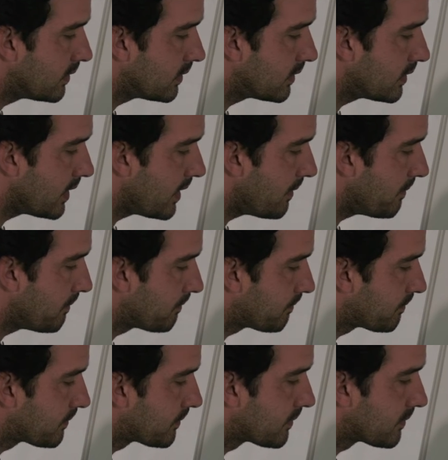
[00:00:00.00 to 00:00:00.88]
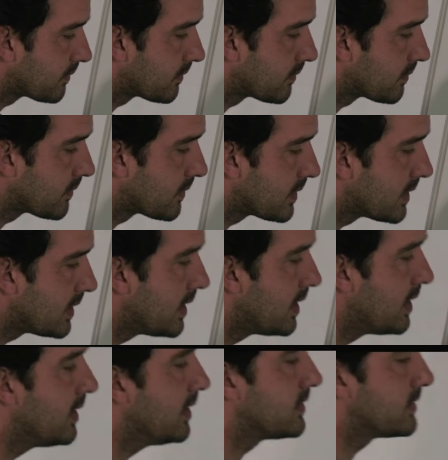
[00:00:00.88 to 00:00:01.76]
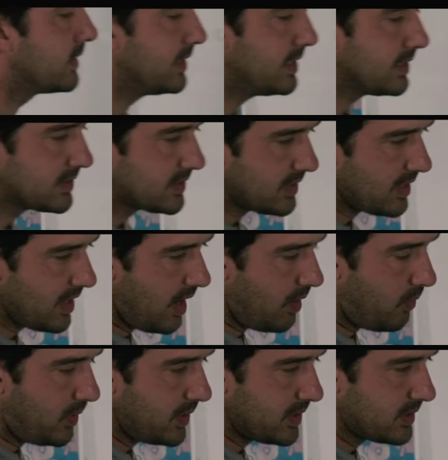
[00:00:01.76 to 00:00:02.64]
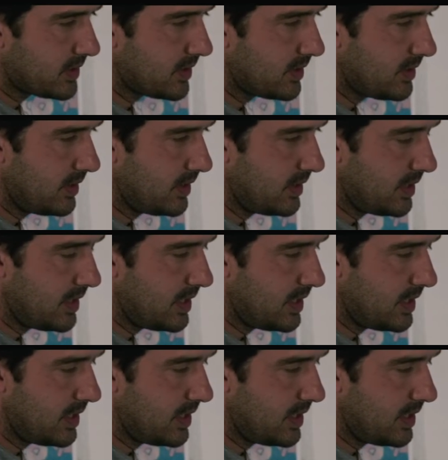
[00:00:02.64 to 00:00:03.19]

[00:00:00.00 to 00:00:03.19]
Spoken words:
Okay. So let's say I want